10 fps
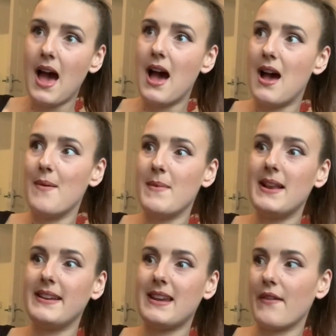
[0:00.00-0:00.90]
Um,
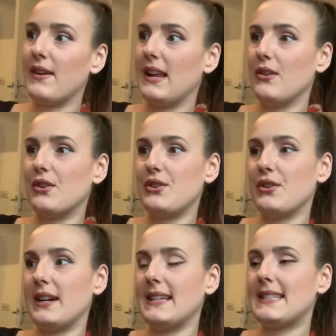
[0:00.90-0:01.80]
definitely not a
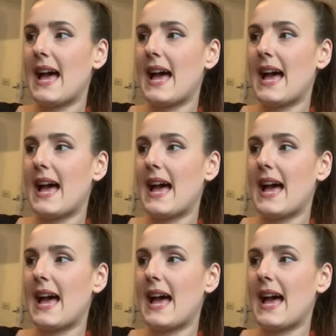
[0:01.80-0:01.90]
choice.